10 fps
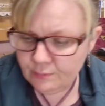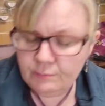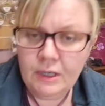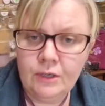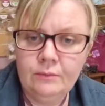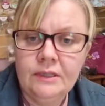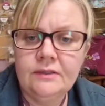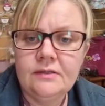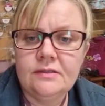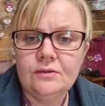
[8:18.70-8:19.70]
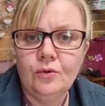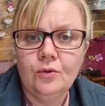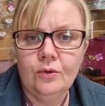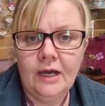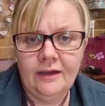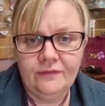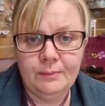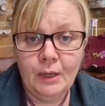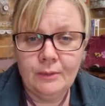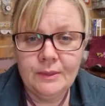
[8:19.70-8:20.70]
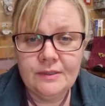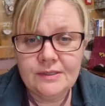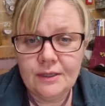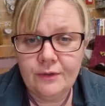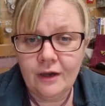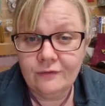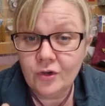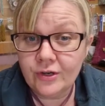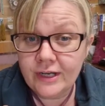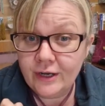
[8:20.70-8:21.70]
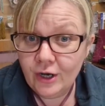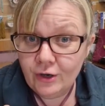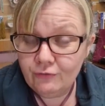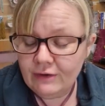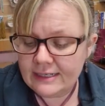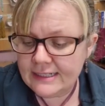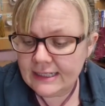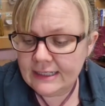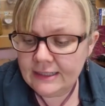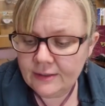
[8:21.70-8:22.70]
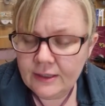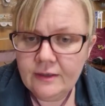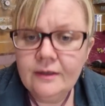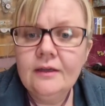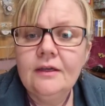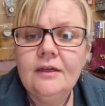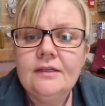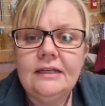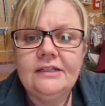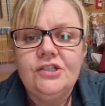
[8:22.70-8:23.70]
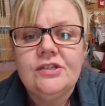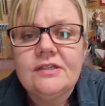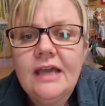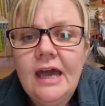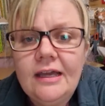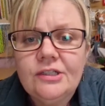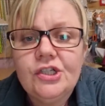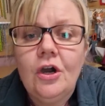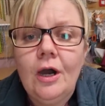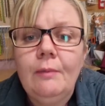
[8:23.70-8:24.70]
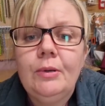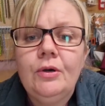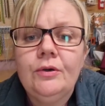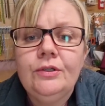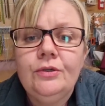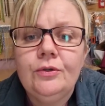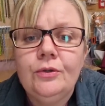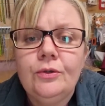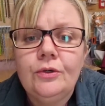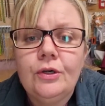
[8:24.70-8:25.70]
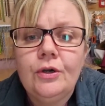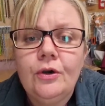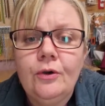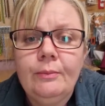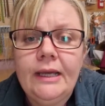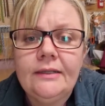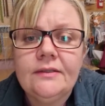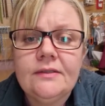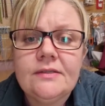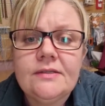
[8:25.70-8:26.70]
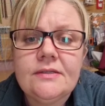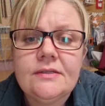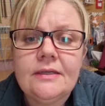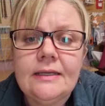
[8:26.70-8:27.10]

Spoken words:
moments or after moments so that I've got it ready. Let's just catch up on your comments.